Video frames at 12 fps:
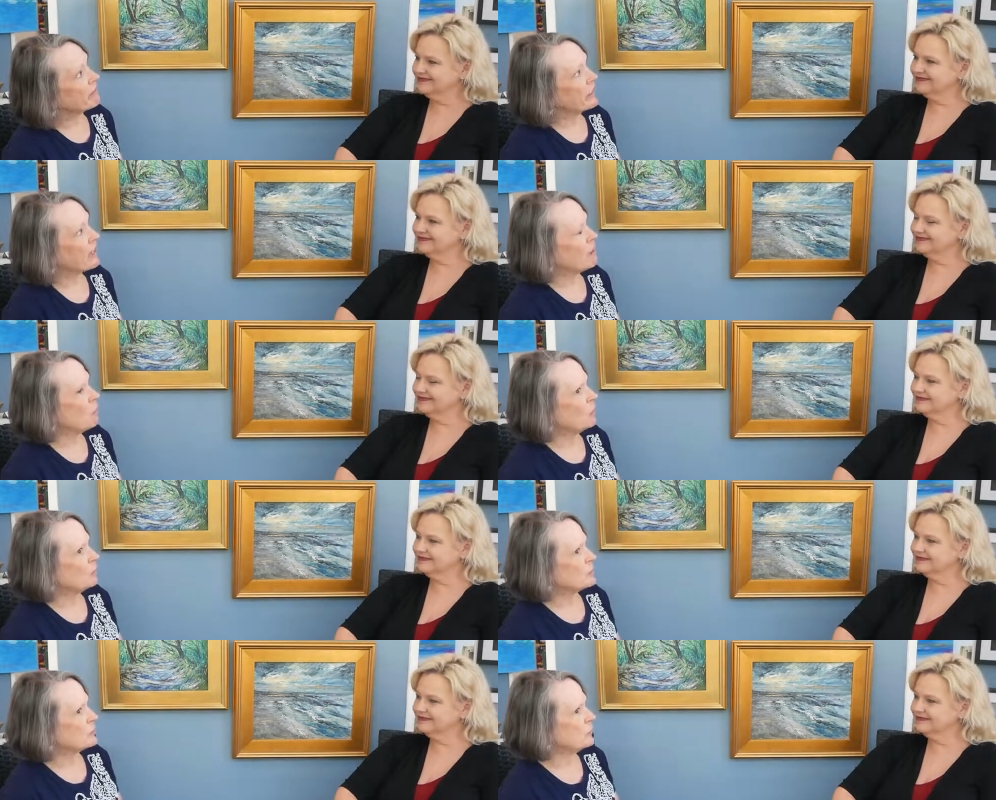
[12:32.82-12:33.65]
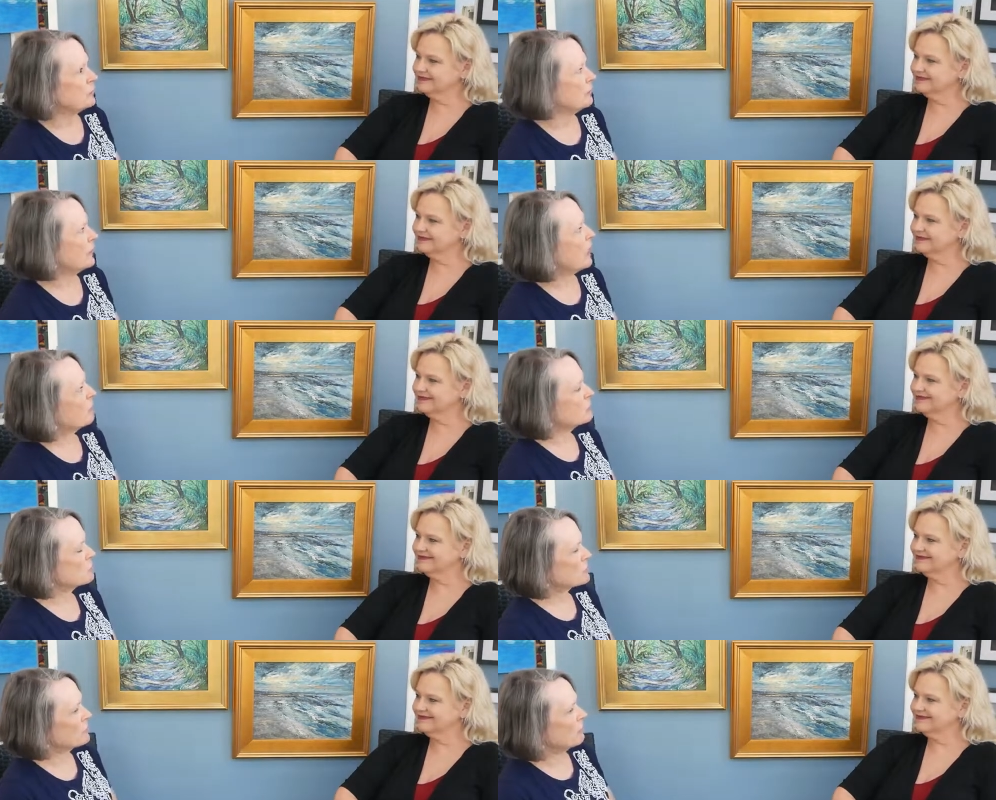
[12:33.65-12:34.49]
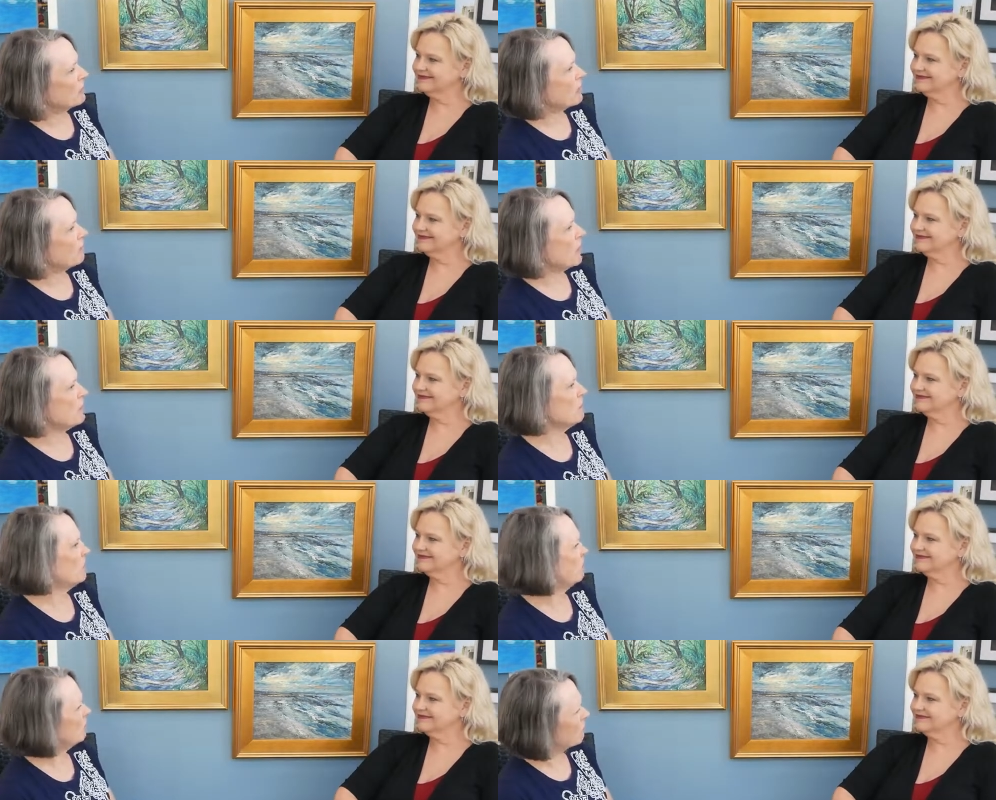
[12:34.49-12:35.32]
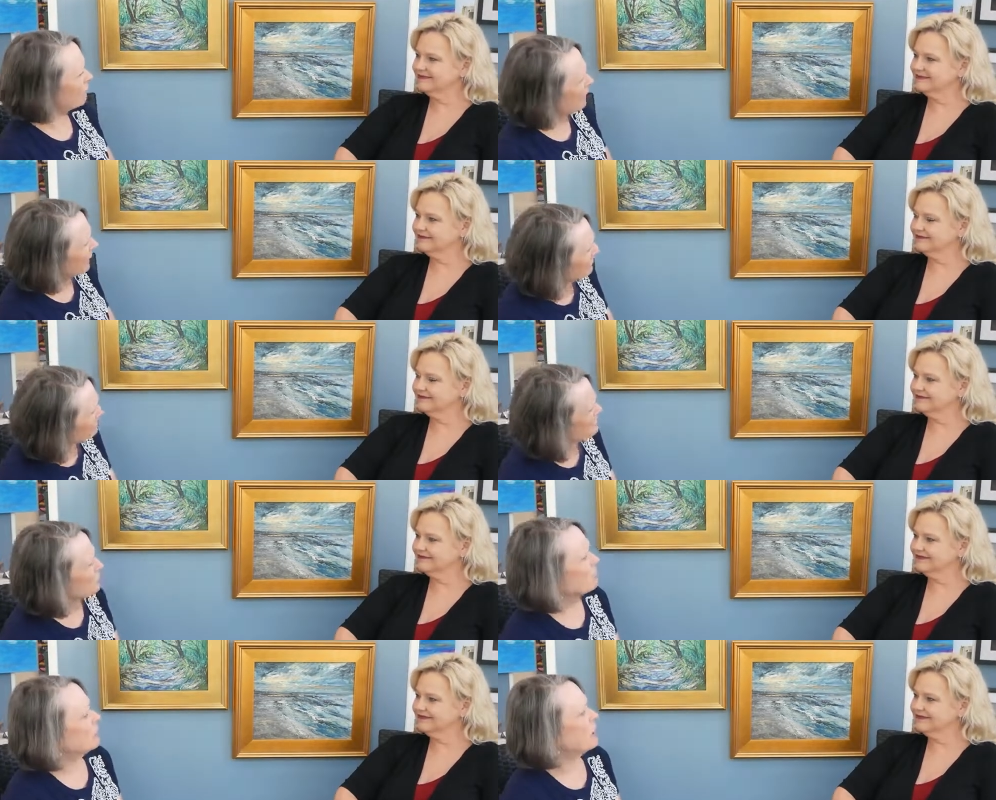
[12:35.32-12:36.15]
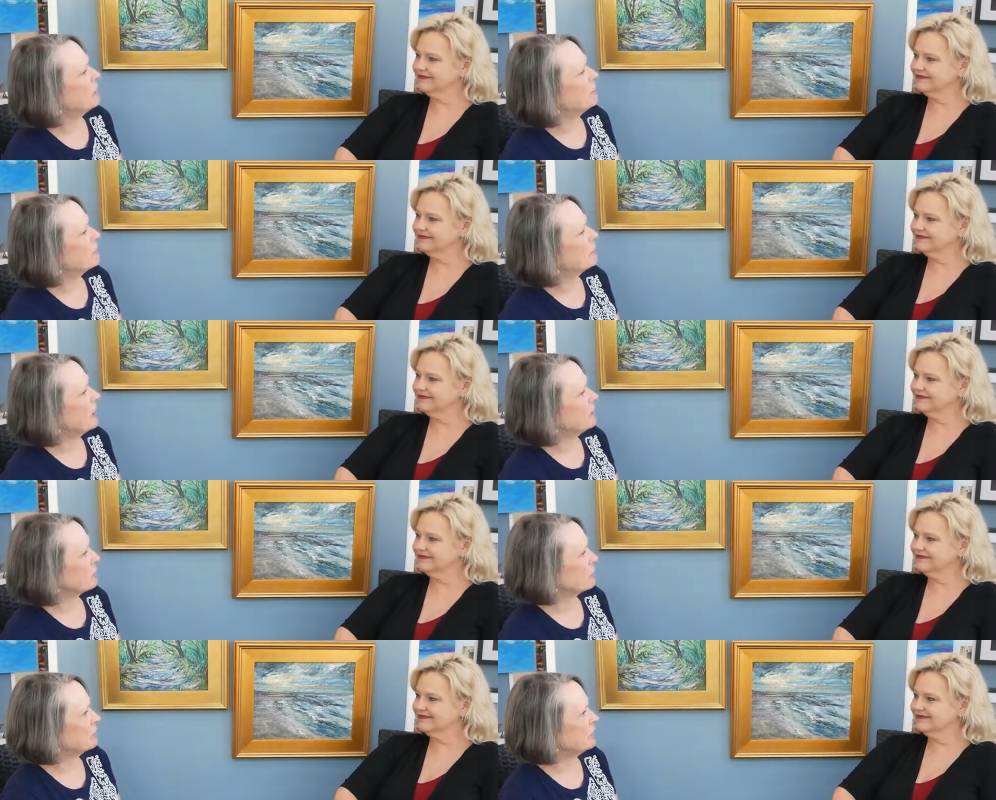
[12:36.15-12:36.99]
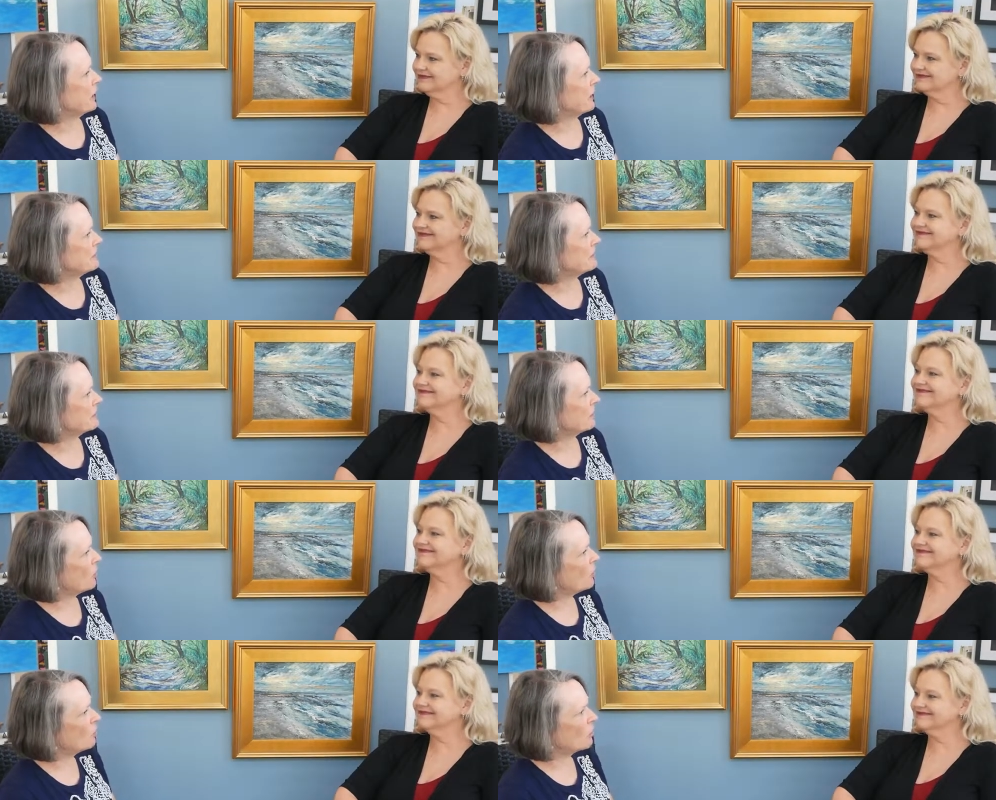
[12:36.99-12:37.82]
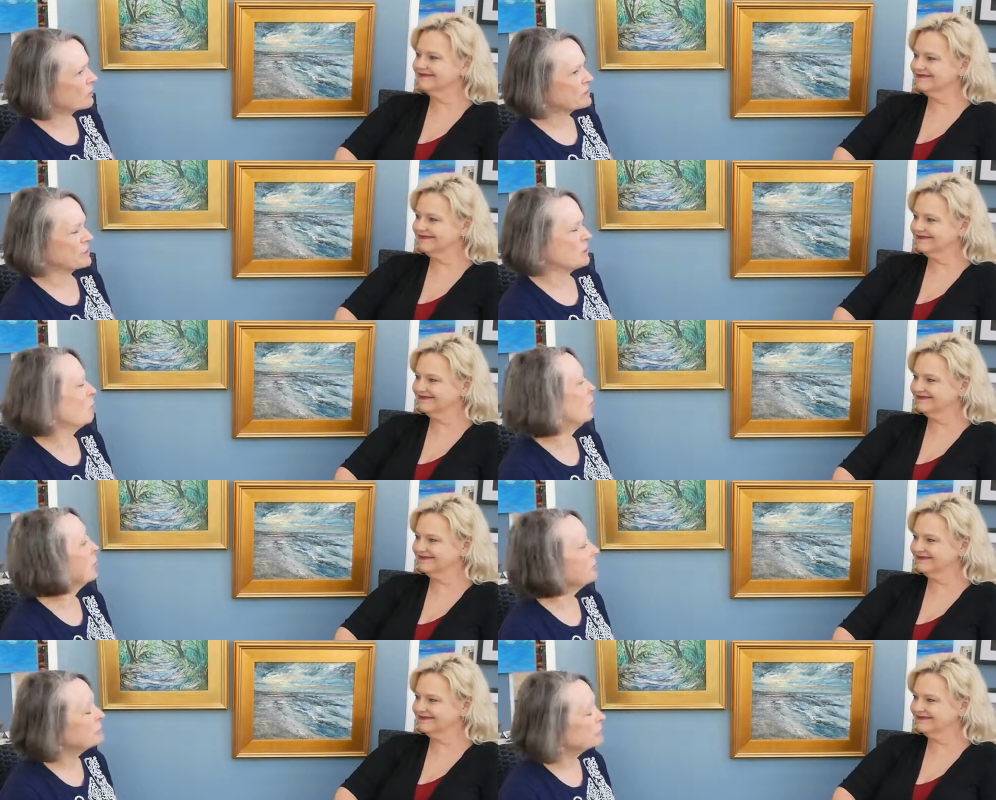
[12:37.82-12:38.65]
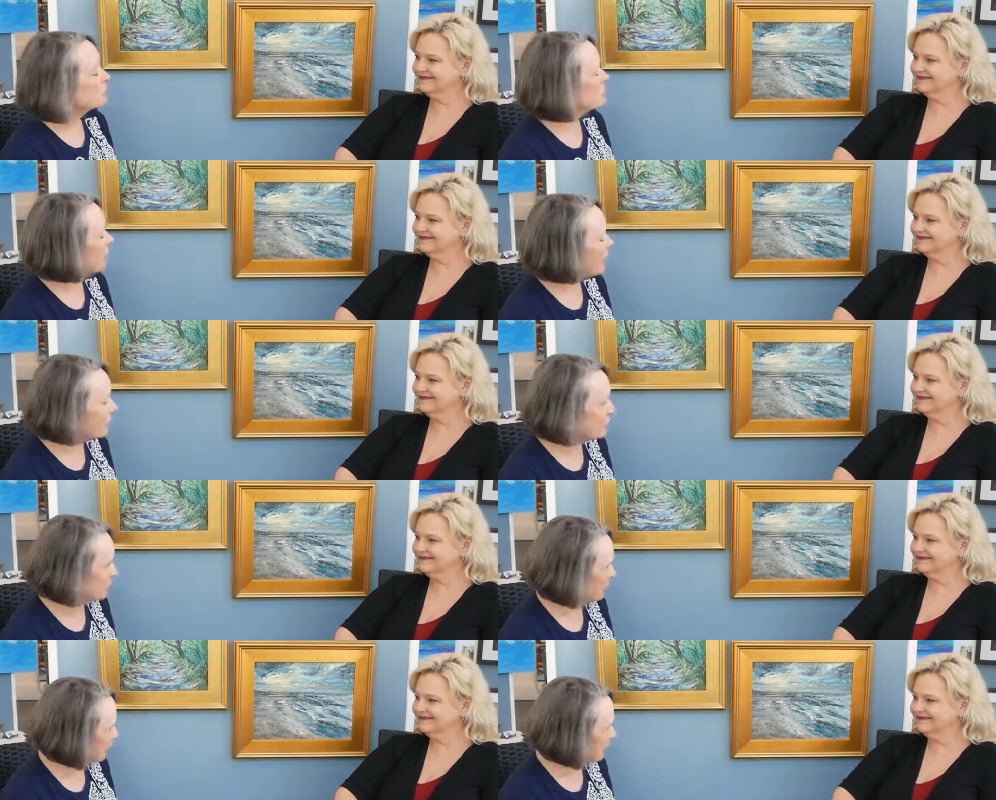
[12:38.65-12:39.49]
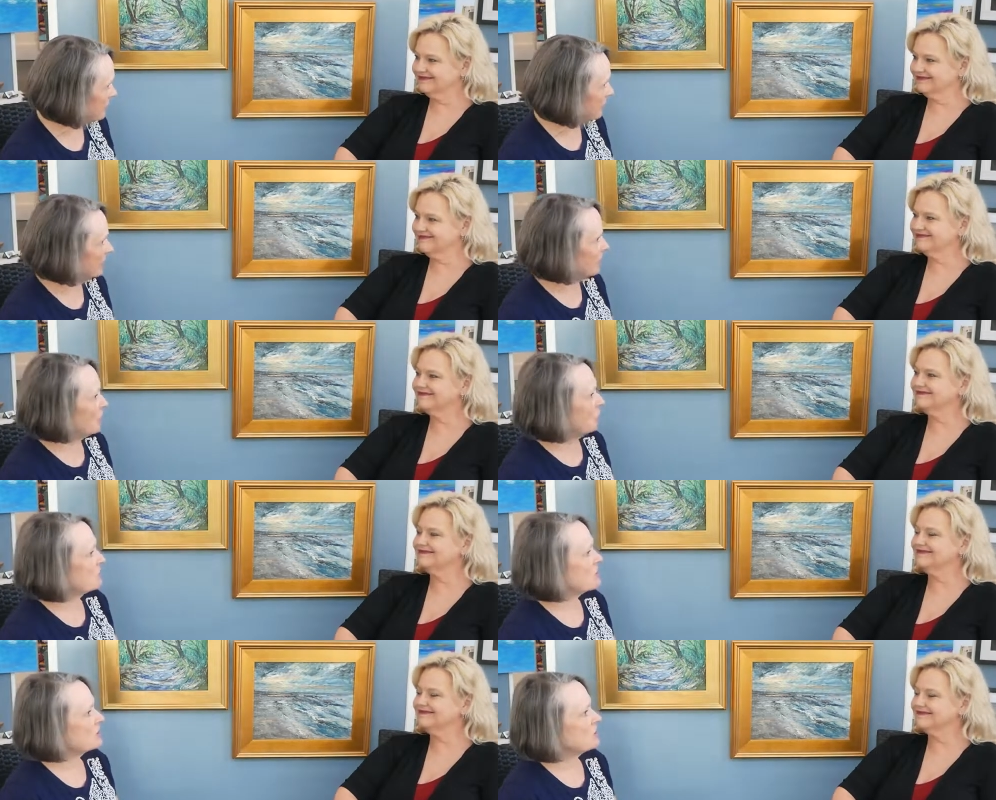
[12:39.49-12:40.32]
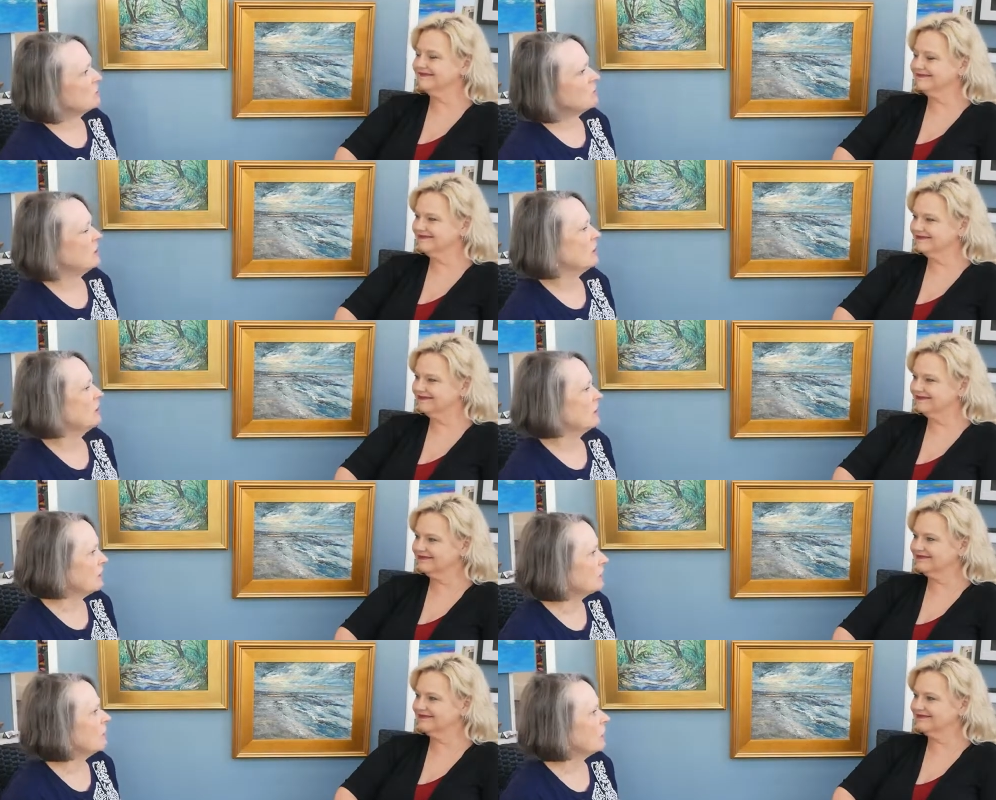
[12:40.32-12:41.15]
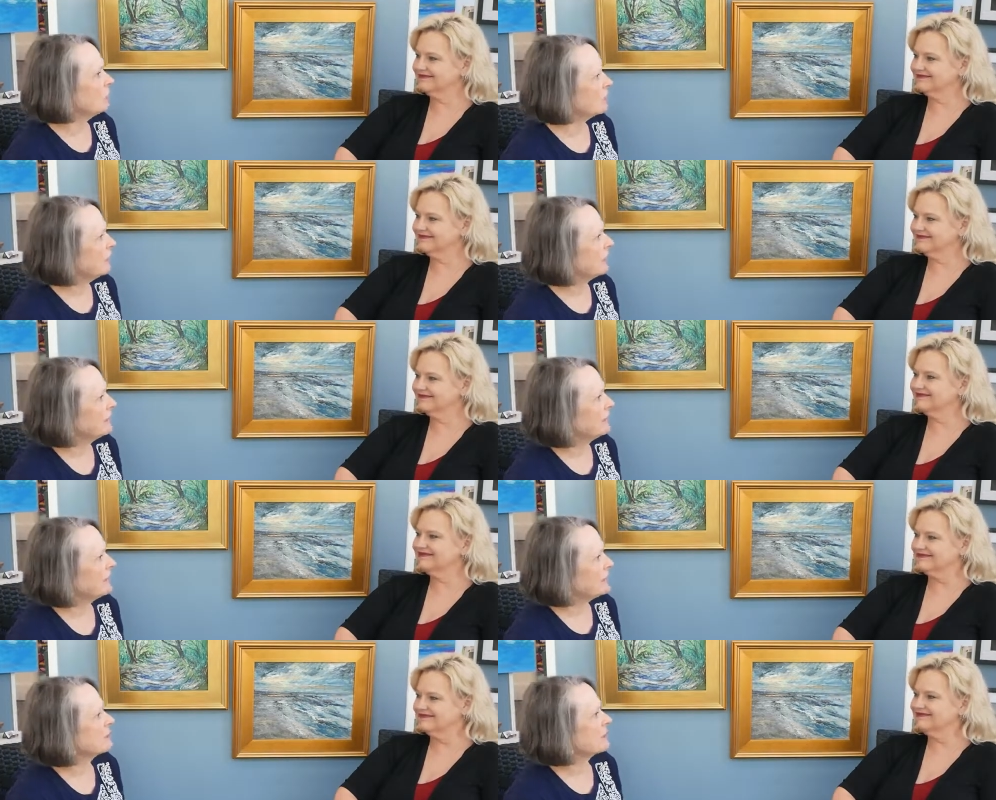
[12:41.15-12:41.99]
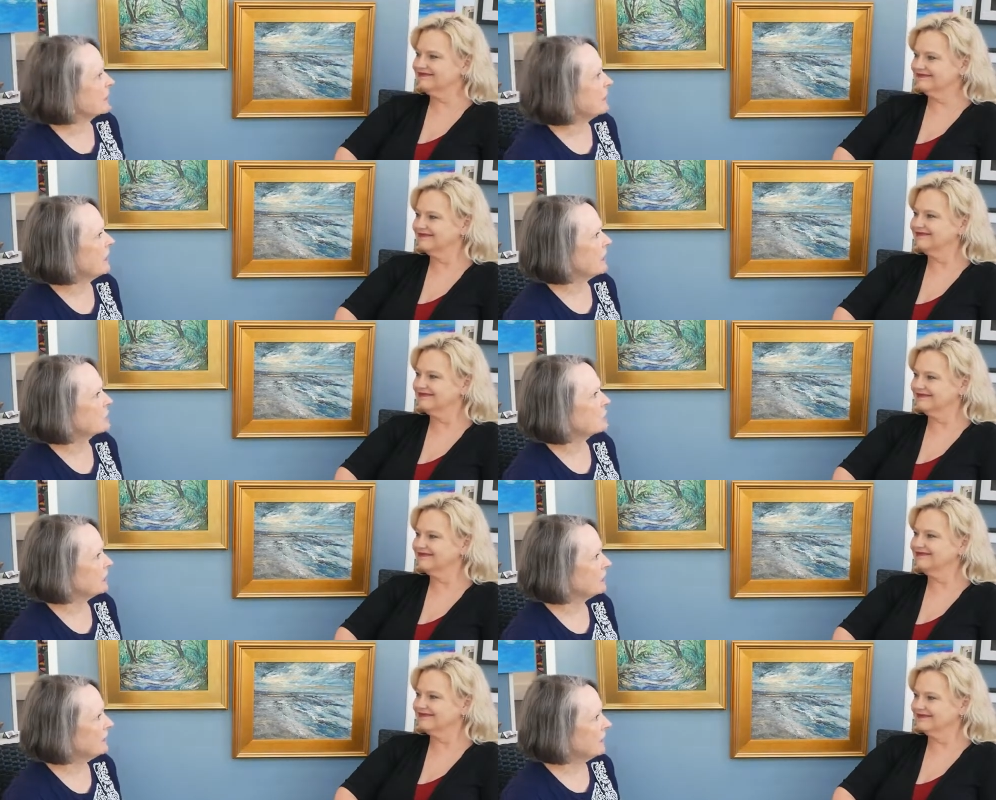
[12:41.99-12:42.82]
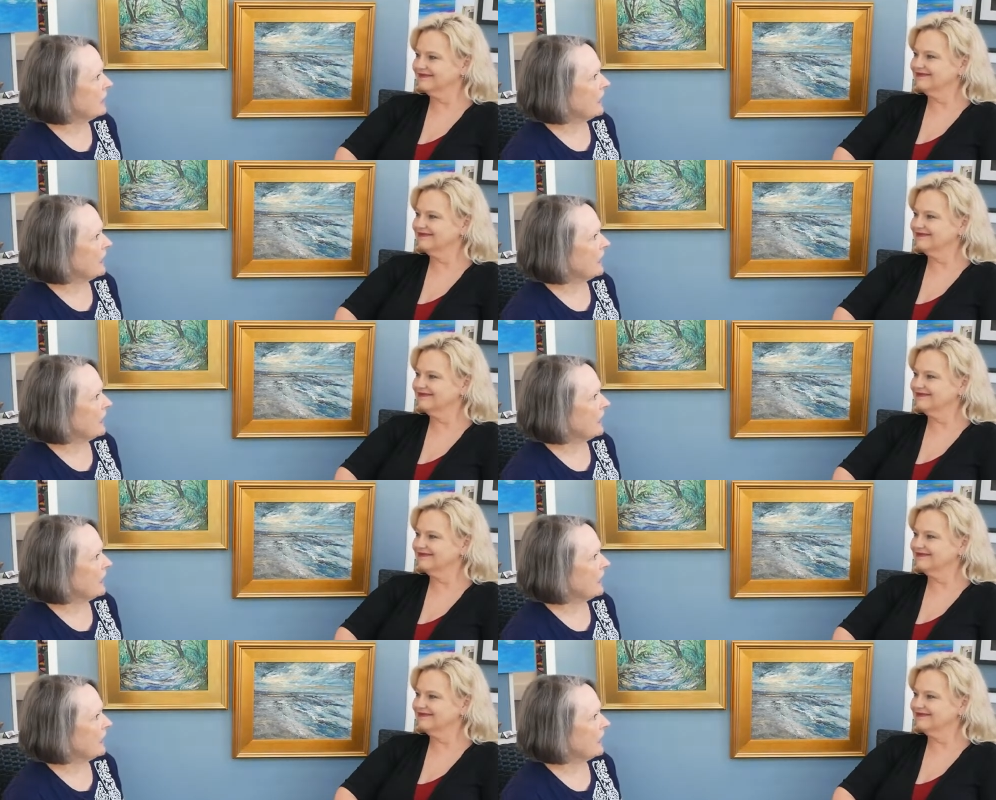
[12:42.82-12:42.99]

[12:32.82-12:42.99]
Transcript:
Speaker 1: thing. I want to capture something that maybe reminds you of a favorite place or somewhere in your childhood, but something, you know, that is a connection.